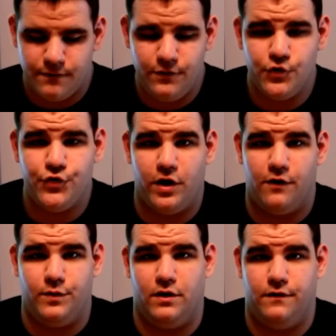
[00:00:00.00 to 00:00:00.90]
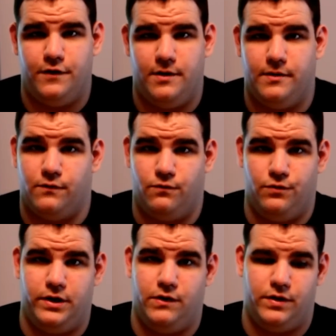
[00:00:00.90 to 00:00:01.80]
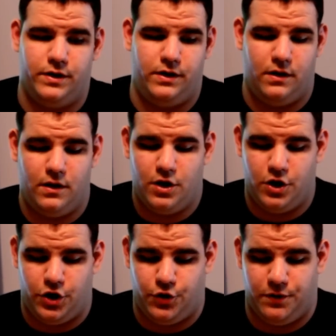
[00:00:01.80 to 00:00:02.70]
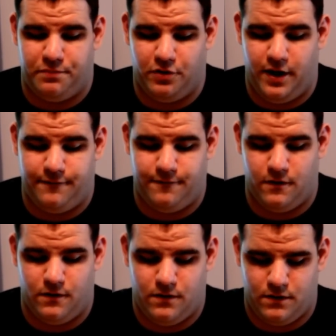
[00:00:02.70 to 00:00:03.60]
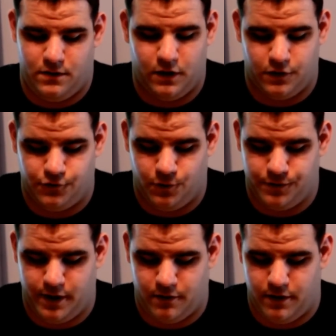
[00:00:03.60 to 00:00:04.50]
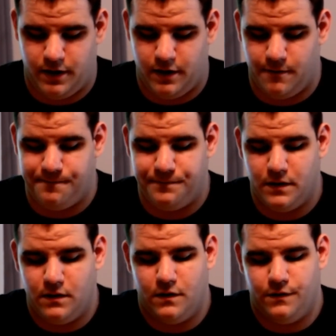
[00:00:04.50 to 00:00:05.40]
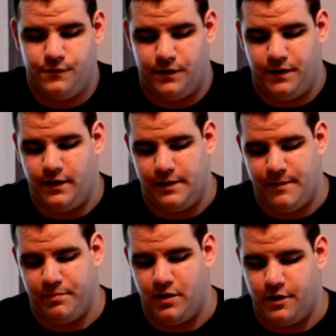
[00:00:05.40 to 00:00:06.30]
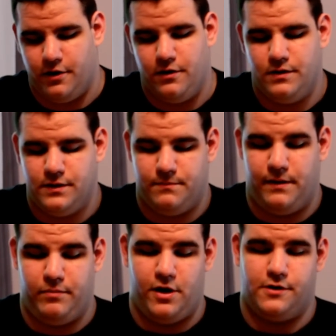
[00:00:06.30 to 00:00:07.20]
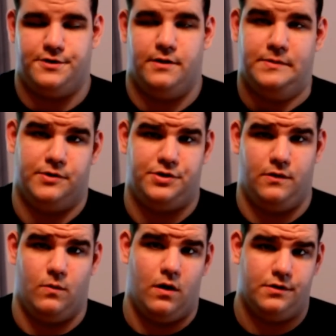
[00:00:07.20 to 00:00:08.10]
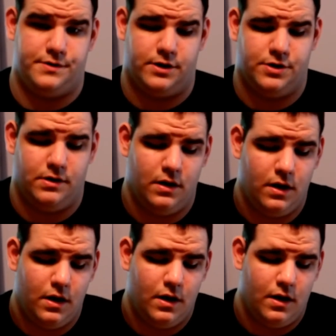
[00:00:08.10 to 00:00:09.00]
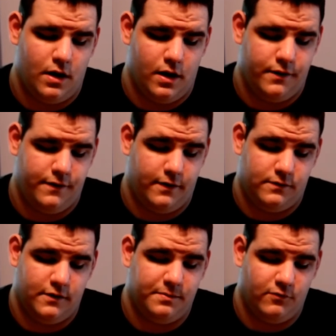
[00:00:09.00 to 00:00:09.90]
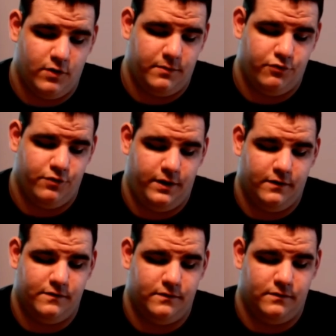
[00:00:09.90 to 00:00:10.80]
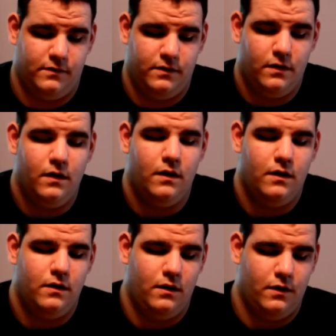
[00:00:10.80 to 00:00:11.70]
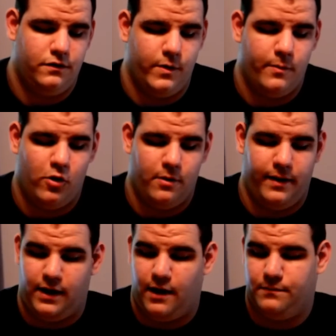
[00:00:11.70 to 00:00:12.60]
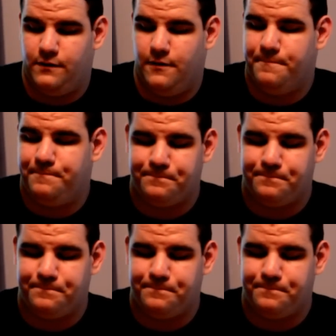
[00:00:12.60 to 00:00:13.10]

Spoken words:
trade off a Gilflame, that's a really, really good play for a control deck right now. So I like my blocker set, especially in the water section. I think it's been running pretty consistently throughout all my games here.